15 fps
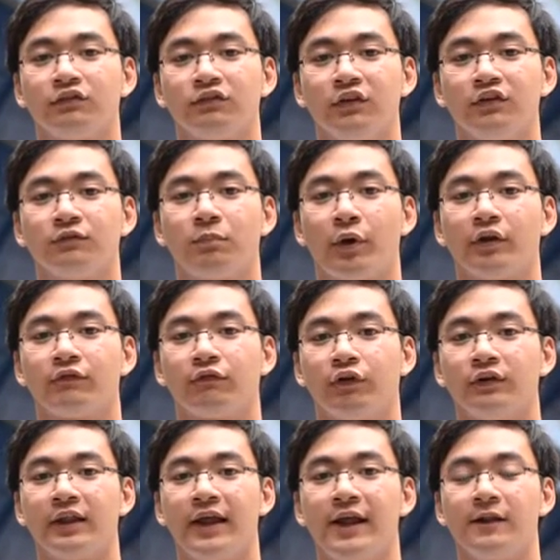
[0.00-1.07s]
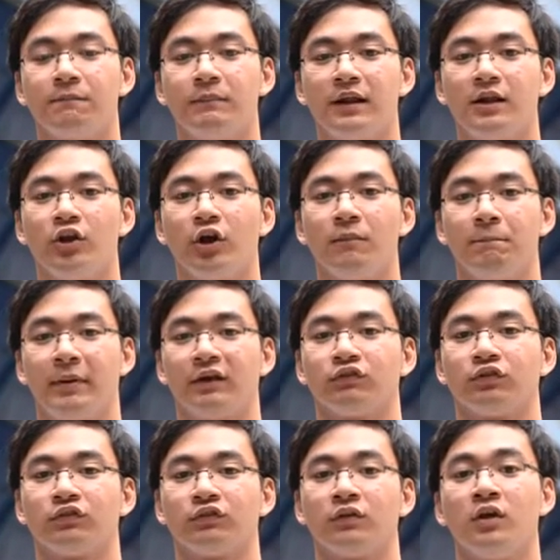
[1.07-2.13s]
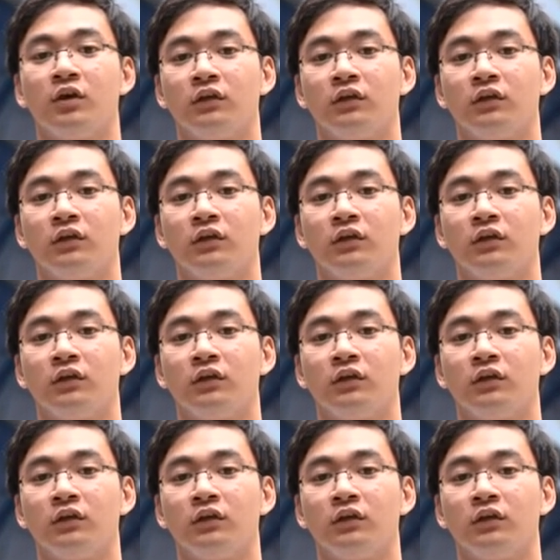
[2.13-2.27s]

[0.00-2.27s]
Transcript: 6.48 billion pesos,